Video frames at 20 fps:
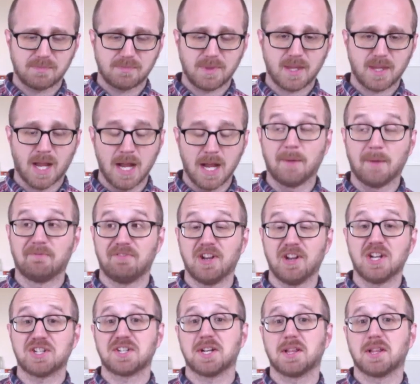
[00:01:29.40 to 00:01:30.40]
I end up
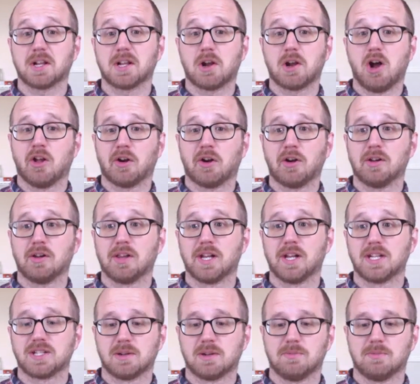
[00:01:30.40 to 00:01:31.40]
finishing the call early,
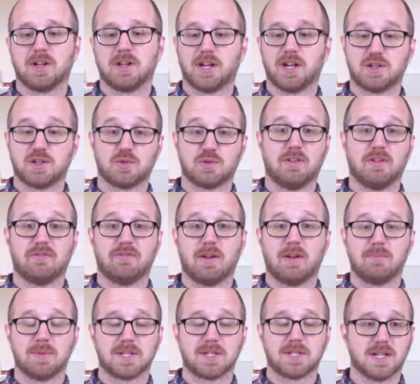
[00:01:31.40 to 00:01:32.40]
so I'm only like 25
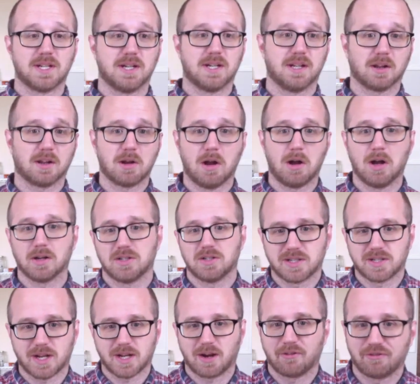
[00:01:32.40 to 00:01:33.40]
minutes into the call because like
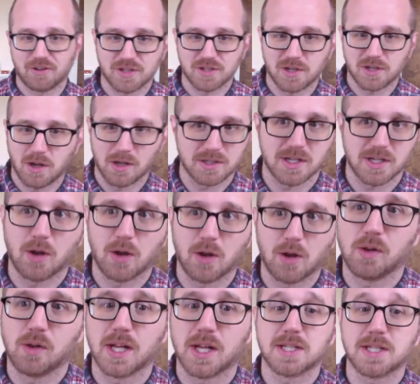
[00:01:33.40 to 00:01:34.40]
our first call is not a whole
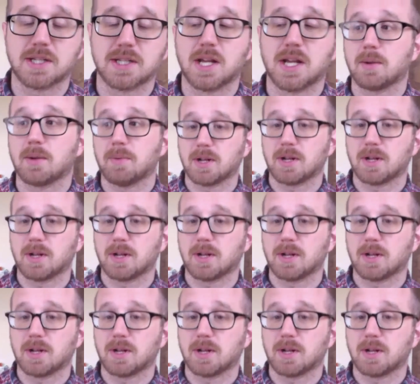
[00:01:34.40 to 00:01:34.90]
lot to talk about.